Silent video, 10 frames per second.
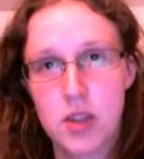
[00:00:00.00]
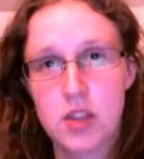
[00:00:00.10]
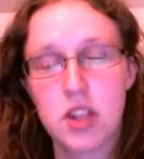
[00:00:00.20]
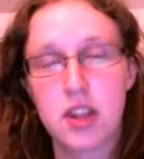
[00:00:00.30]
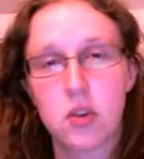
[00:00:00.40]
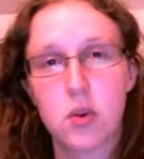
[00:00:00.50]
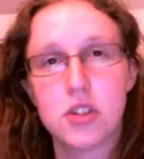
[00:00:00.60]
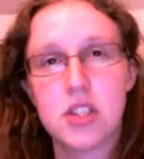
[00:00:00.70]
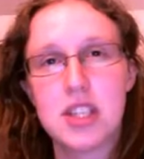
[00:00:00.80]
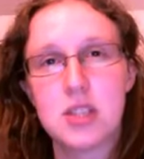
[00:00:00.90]
So they're
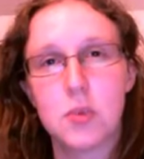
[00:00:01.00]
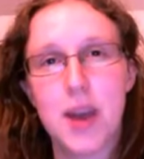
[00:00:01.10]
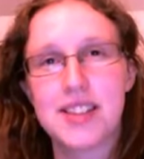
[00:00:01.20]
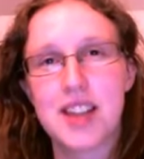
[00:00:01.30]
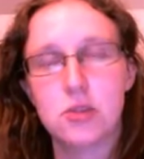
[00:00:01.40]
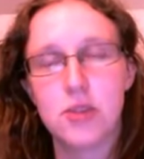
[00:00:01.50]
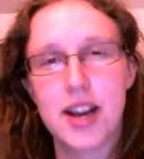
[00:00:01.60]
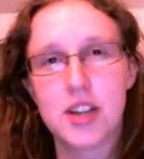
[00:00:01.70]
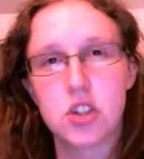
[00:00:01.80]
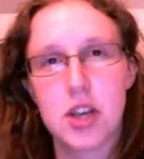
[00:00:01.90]
quantities where
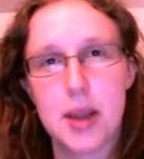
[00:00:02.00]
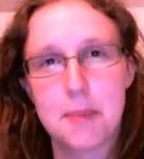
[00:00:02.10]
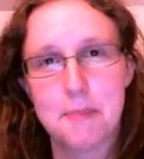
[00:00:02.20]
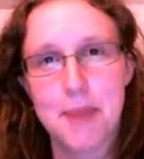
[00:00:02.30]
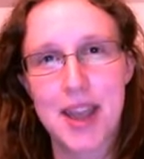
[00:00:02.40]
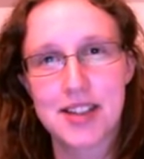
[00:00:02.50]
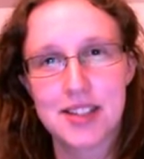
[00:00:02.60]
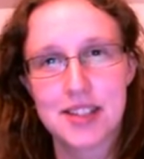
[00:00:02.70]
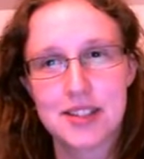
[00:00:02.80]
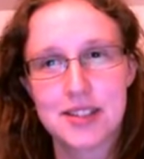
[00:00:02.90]
direction
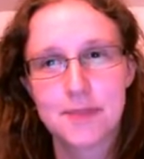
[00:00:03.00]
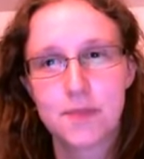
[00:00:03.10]
matters.